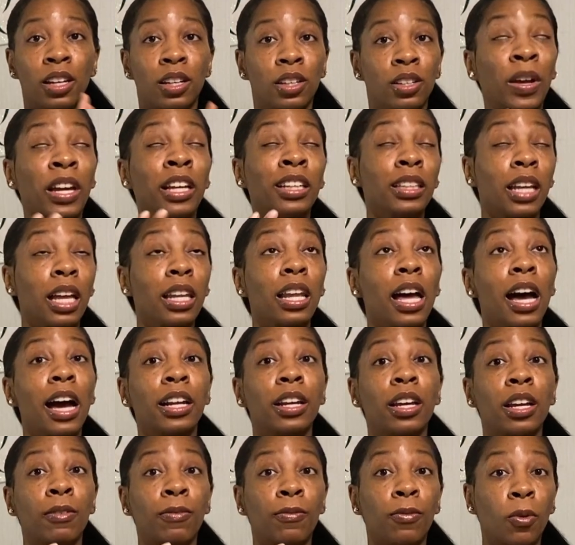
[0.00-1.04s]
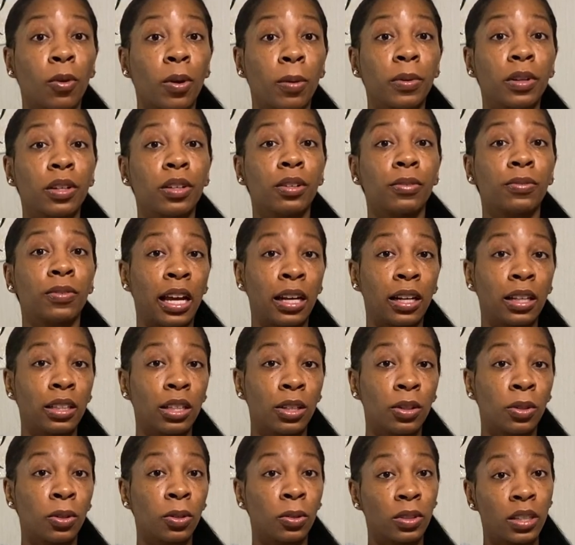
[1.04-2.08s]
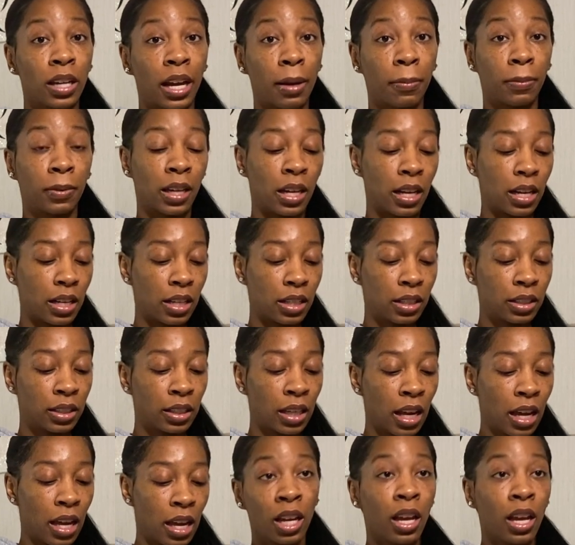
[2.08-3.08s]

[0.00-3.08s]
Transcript: It's a lot of informative, analytical type things.